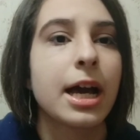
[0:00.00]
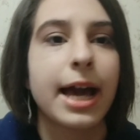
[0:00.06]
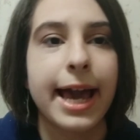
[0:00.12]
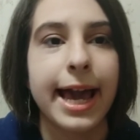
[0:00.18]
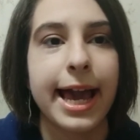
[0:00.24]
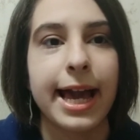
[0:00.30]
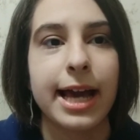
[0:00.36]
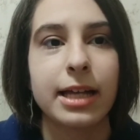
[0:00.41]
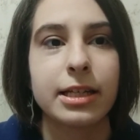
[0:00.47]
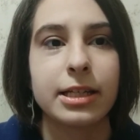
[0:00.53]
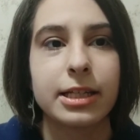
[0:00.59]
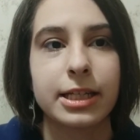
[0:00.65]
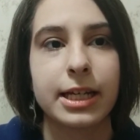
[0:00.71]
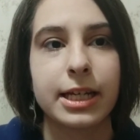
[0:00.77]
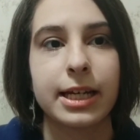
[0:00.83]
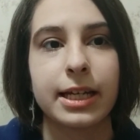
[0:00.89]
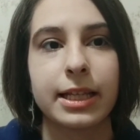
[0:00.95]
And
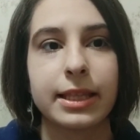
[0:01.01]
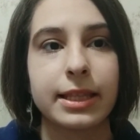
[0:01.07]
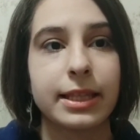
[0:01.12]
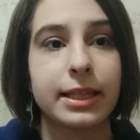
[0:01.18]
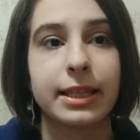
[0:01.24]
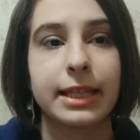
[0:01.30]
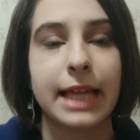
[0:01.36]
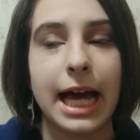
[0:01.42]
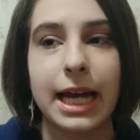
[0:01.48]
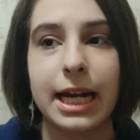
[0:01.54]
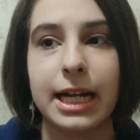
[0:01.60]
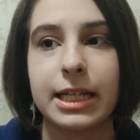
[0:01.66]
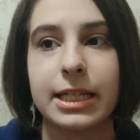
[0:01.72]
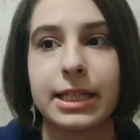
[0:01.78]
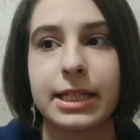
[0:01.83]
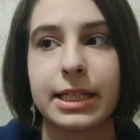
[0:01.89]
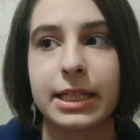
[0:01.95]
that
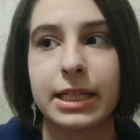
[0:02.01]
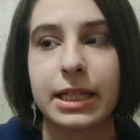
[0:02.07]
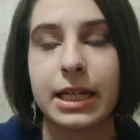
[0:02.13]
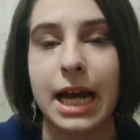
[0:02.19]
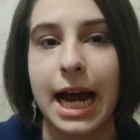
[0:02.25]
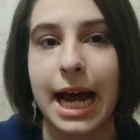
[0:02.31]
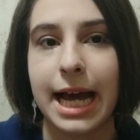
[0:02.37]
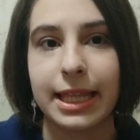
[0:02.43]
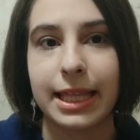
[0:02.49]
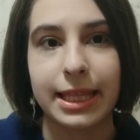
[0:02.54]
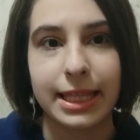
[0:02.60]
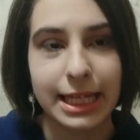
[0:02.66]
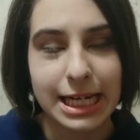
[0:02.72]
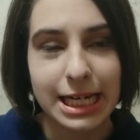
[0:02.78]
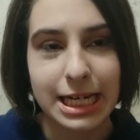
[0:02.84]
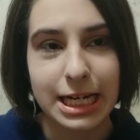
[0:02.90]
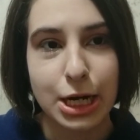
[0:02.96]
is, I
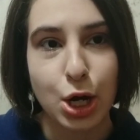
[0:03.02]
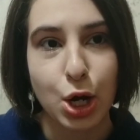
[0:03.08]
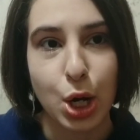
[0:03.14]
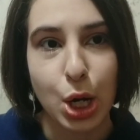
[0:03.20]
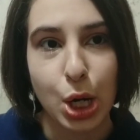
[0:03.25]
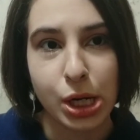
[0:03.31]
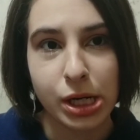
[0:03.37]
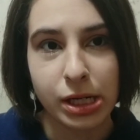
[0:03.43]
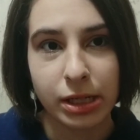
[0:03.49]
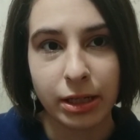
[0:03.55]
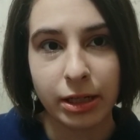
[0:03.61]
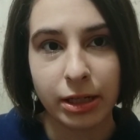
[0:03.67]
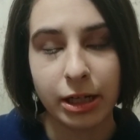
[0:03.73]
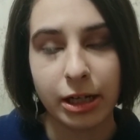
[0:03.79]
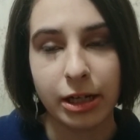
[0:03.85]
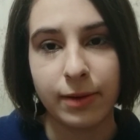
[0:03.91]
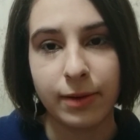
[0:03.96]
think,
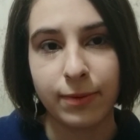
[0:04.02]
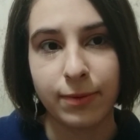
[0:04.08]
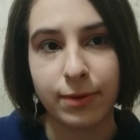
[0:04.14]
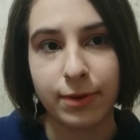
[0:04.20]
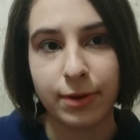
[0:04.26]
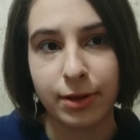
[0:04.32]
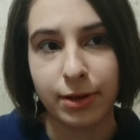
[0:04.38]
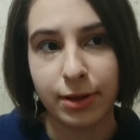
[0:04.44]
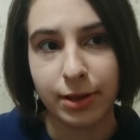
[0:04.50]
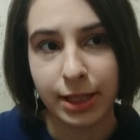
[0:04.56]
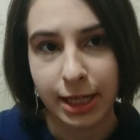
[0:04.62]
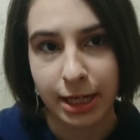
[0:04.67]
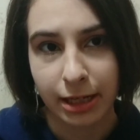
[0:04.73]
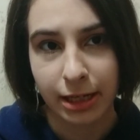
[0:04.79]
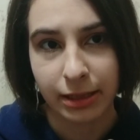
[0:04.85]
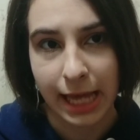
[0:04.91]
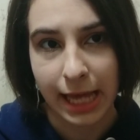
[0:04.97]
all of the
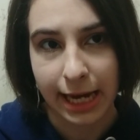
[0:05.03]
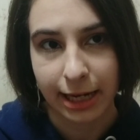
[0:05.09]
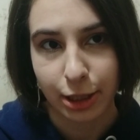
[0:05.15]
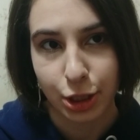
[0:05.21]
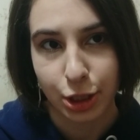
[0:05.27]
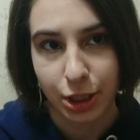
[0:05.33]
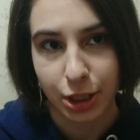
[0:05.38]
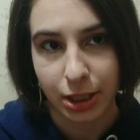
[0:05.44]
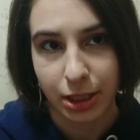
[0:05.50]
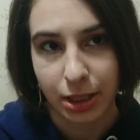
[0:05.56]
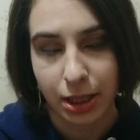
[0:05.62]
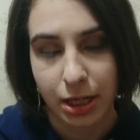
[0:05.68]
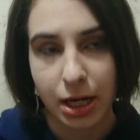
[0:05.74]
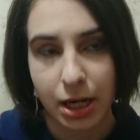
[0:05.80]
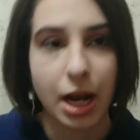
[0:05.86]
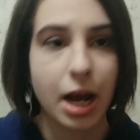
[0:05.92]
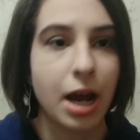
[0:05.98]

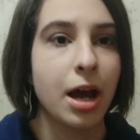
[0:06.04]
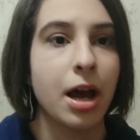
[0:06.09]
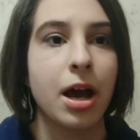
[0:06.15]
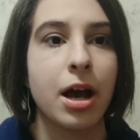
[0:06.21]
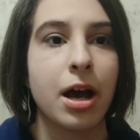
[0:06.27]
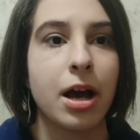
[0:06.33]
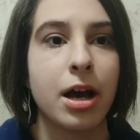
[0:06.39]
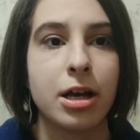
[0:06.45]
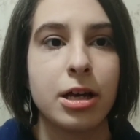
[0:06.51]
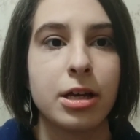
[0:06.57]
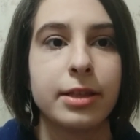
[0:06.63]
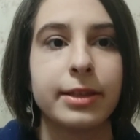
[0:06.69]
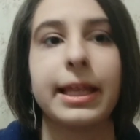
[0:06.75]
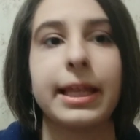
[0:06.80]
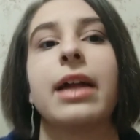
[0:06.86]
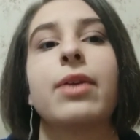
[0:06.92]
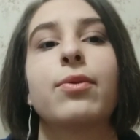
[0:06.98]
collection
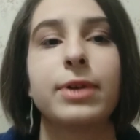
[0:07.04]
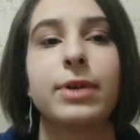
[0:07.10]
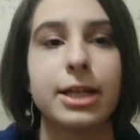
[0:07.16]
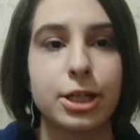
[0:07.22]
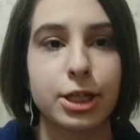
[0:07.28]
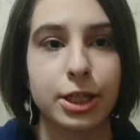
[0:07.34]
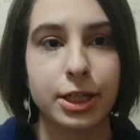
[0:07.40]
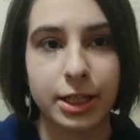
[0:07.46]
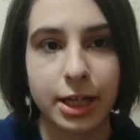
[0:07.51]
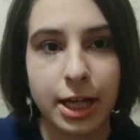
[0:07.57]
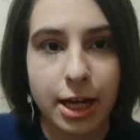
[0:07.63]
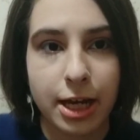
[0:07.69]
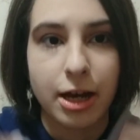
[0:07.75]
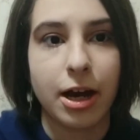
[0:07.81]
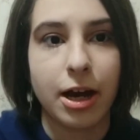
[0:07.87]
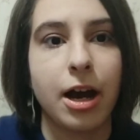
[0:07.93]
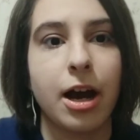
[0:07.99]
that we just
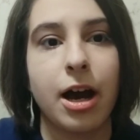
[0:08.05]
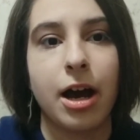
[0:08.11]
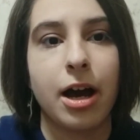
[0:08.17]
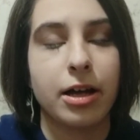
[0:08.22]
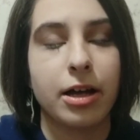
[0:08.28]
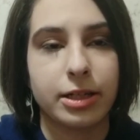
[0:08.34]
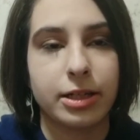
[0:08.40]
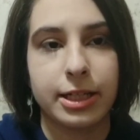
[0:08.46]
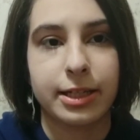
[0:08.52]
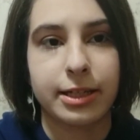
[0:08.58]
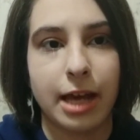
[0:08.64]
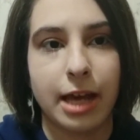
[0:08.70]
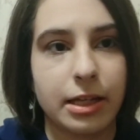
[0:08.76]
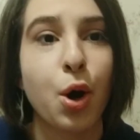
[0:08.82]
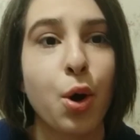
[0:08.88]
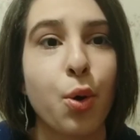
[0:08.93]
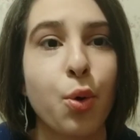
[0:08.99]

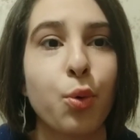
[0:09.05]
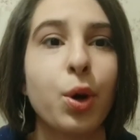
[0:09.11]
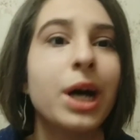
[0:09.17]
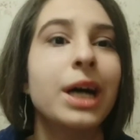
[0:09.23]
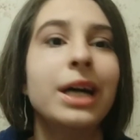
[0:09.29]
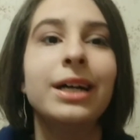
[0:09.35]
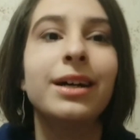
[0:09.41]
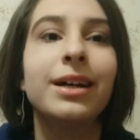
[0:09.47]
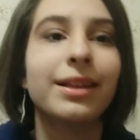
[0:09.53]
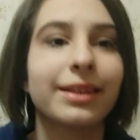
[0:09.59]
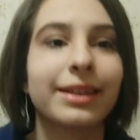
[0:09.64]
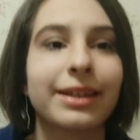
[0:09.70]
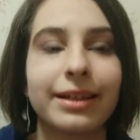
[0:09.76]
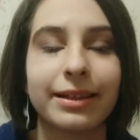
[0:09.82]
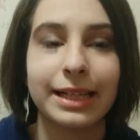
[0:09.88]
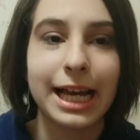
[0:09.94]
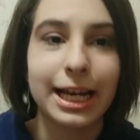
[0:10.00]
discussed. So
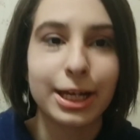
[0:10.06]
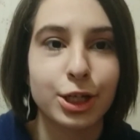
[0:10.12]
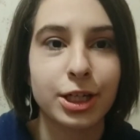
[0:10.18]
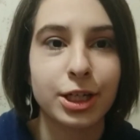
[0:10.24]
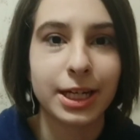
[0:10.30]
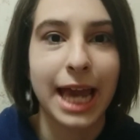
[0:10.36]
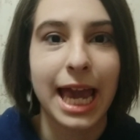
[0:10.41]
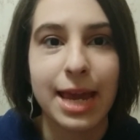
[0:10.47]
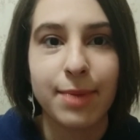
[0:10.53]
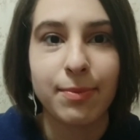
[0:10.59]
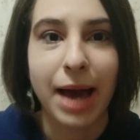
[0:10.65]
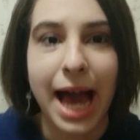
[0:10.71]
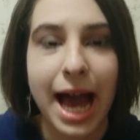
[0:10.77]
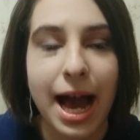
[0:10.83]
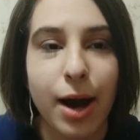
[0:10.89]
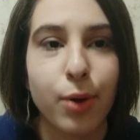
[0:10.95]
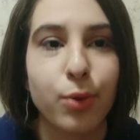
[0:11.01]
the collection came
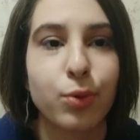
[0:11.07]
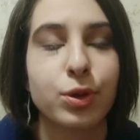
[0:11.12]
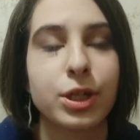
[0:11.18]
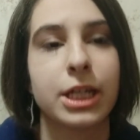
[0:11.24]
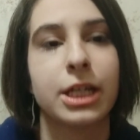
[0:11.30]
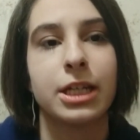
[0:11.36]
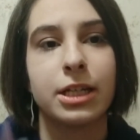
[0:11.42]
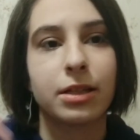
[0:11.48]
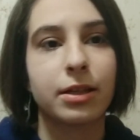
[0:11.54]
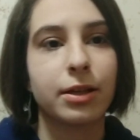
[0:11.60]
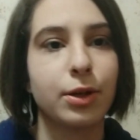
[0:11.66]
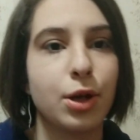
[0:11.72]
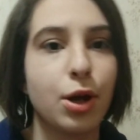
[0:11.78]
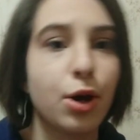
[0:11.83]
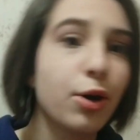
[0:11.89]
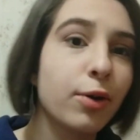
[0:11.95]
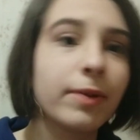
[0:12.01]
out
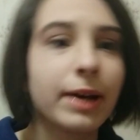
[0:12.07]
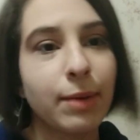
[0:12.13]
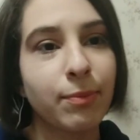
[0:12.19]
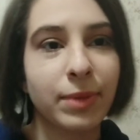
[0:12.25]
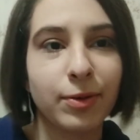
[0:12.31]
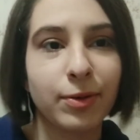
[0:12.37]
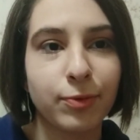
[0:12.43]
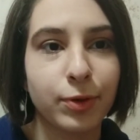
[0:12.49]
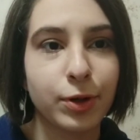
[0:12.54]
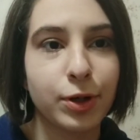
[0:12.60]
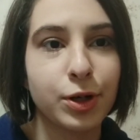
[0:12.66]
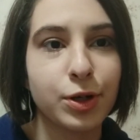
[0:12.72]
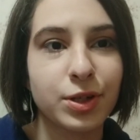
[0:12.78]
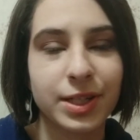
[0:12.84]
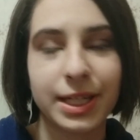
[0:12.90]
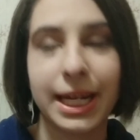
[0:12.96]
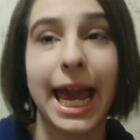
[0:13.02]
November
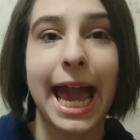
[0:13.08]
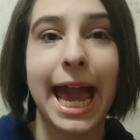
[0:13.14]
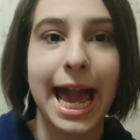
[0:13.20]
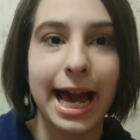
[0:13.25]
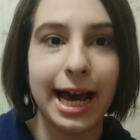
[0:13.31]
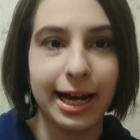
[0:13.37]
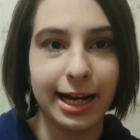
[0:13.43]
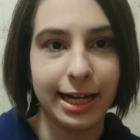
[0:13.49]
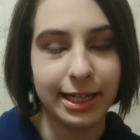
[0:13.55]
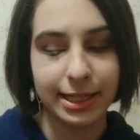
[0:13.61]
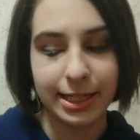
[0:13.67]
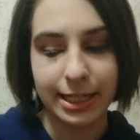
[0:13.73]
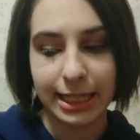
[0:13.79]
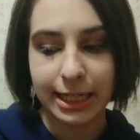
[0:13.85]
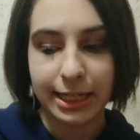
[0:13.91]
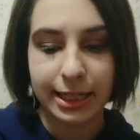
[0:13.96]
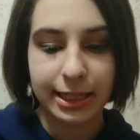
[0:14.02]
1st
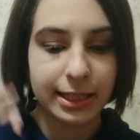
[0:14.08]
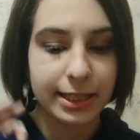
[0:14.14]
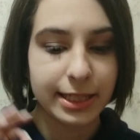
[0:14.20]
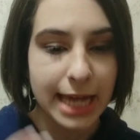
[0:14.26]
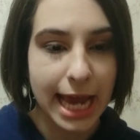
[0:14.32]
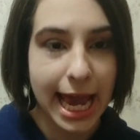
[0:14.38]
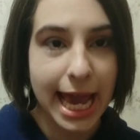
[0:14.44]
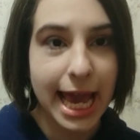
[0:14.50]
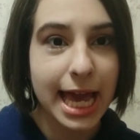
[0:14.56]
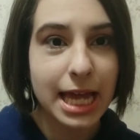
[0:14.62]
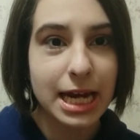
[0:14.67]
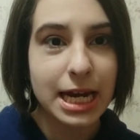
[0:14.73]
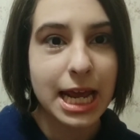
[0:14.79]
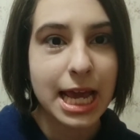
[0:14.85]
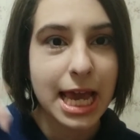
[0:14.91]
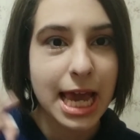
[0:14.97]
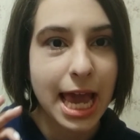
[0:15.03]
at
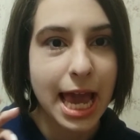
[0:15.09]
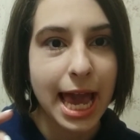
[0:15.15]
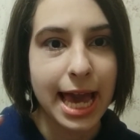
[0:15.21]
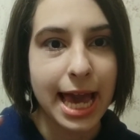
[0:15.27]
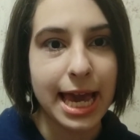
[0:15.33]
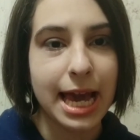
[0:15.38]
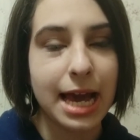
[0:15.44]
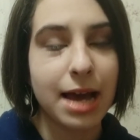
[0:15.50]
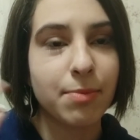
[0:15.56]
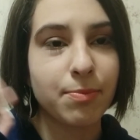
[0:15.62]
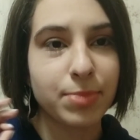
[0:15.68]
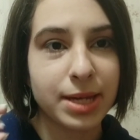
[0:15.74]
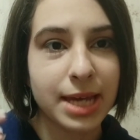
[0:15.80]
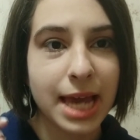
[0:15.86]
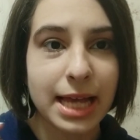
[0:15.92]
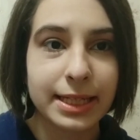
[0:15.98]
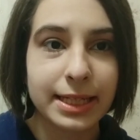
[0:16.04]
10 a.m.
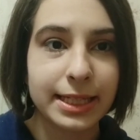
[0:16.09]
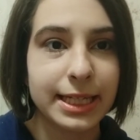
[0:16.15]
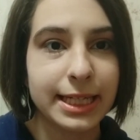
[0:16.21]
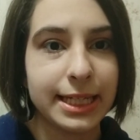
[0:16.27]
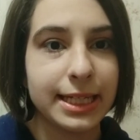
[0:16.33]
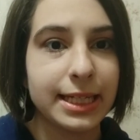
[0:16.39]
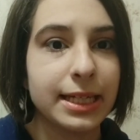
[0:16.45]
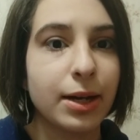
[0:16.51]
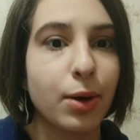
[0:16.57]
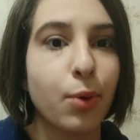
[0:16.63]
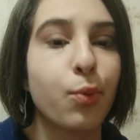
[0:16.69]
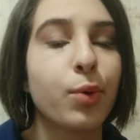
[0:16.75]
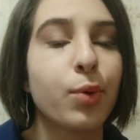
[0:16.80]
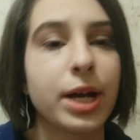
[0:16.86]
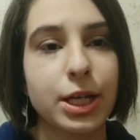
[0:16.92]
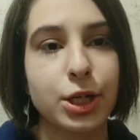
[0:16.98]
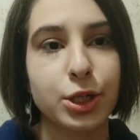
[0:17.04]
PST,
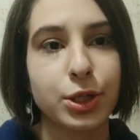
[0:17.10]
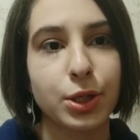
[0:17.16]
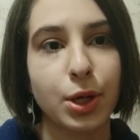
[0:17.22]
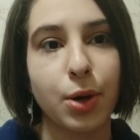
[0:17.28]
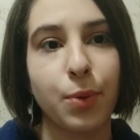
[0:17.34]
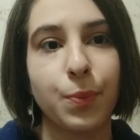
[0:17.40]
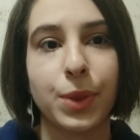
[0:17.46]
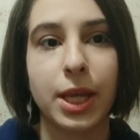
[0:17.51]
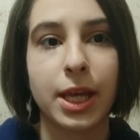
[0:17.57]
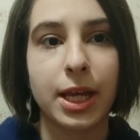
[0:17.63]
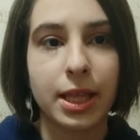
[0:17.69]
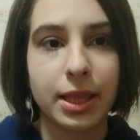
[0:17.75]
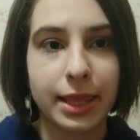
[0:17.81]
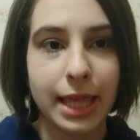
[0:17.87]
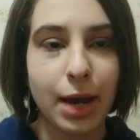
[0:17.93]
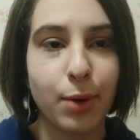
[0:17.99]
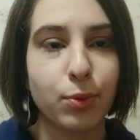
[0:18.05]
which, so
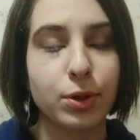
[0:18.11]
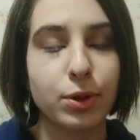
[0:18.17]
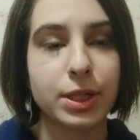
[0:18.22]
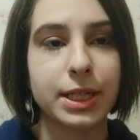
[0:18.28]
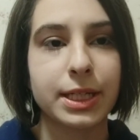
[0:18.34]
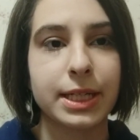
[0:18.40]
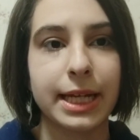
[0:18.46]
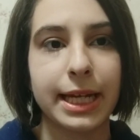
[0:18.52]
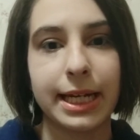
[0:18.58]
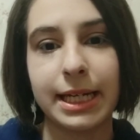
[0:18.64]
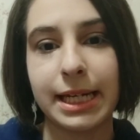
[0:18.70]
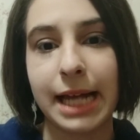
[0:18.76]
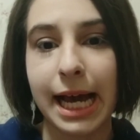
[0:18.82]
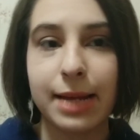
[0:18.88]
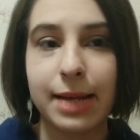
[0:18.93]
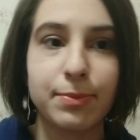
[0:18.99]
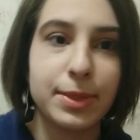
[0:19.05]
that was
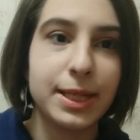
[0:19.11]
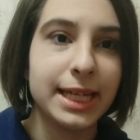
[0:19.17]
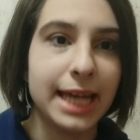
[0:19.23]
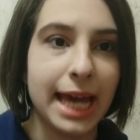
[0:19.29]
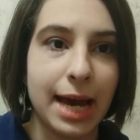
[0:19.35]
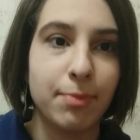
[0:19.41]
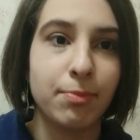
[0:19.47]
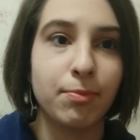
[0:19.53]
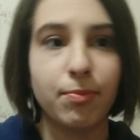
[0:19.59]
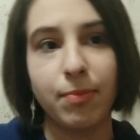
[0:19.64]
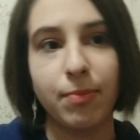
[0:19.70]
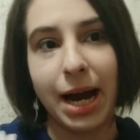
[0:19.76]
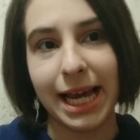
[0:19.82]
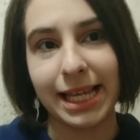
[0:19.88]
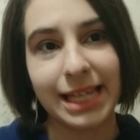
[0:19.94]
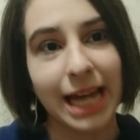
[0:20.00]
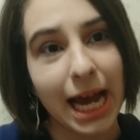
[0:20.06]
9 p.m.
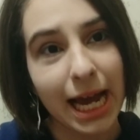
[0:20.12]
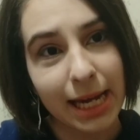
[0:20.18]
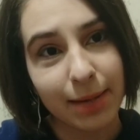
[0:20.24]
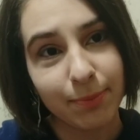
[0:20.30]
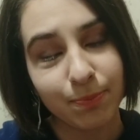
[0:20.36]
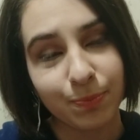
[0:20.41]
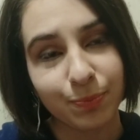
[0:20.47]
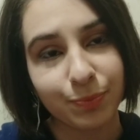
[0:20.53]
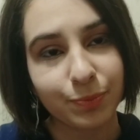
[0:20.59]
my time.